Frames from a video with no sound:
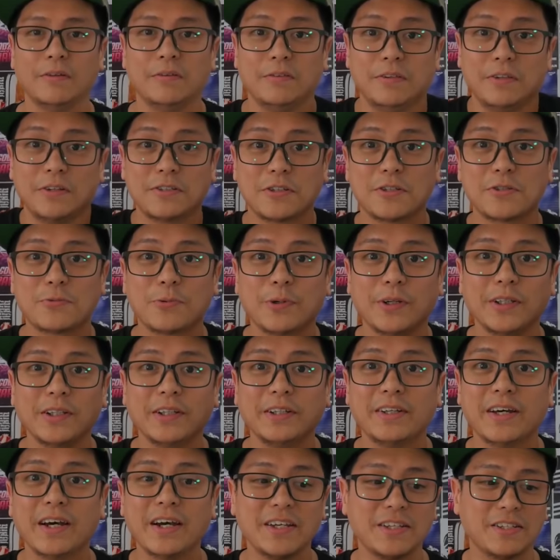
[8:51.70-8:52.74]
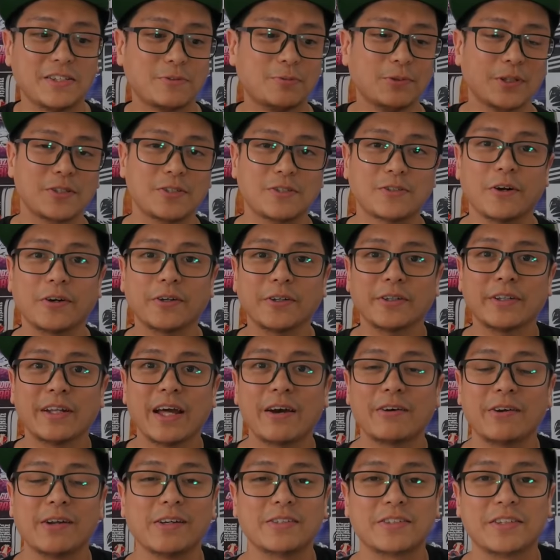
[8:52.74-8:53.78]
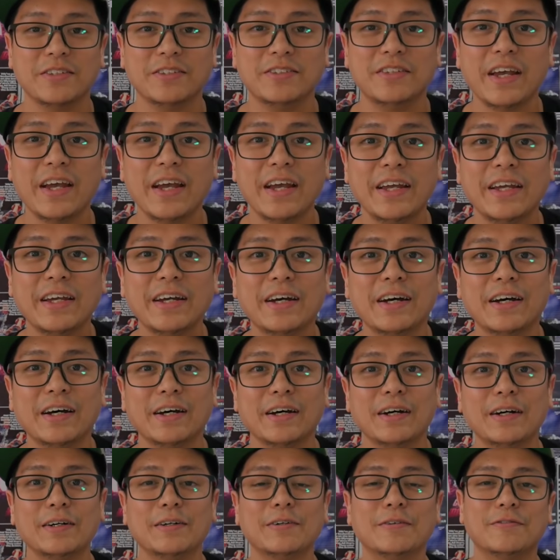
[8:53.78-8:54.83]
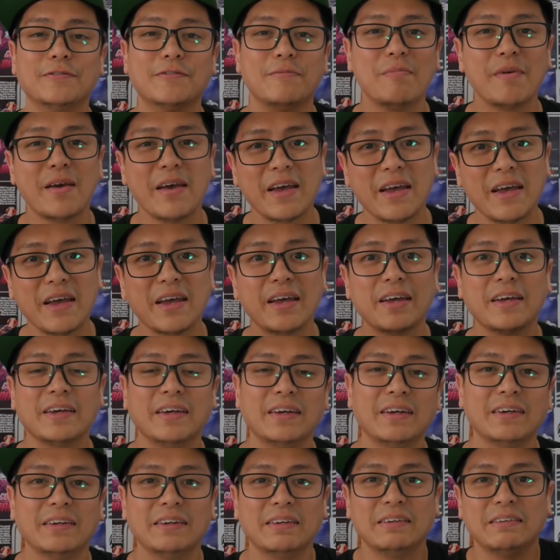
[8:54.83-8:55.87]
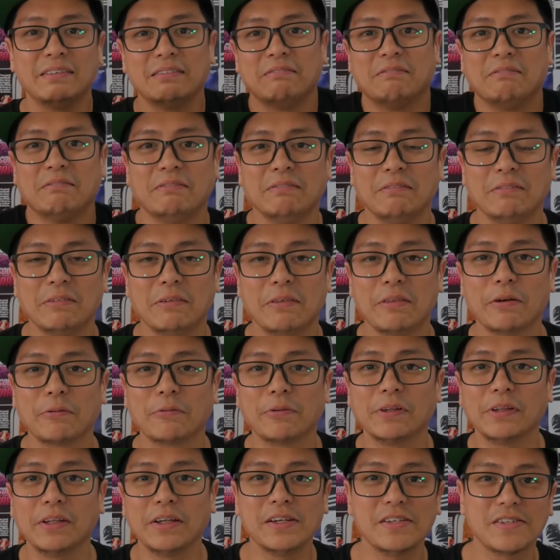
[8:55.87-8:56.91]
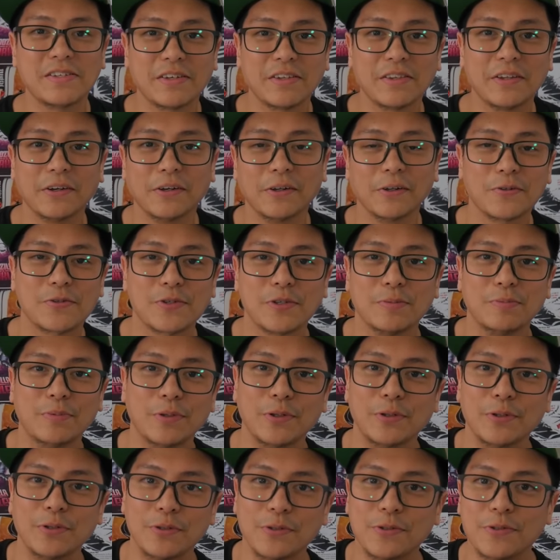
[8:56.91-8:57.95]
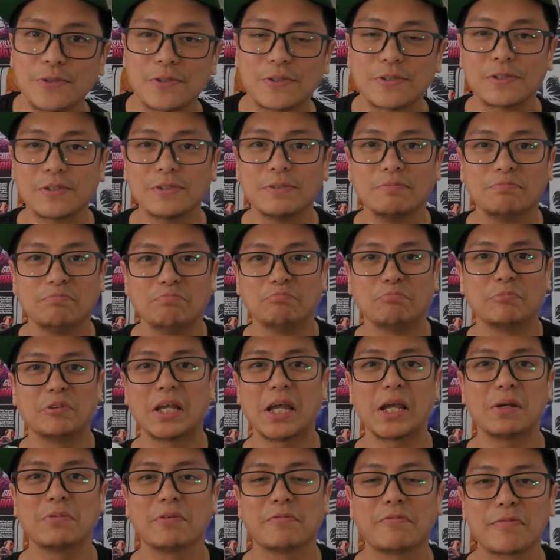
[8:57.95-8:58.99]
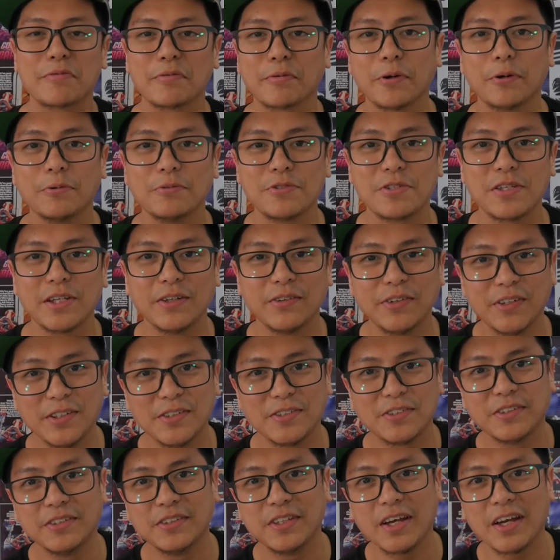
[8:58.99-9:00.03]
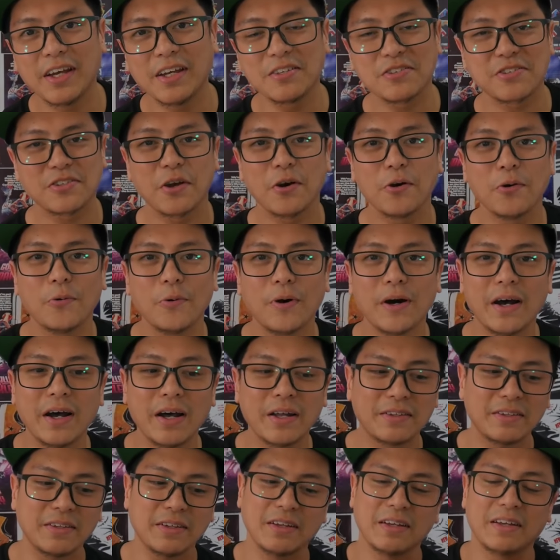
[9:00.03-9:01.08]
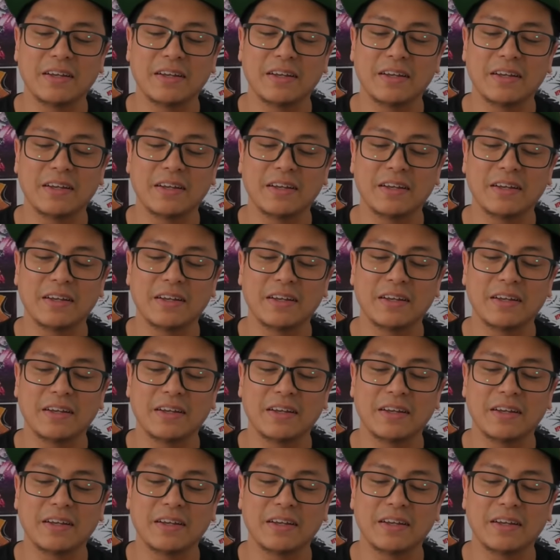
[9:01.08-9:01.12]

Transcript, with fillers: This is really nice. What started out as a day of meh, they're releasing the Ultra Boost Game of Thrones series today, so what?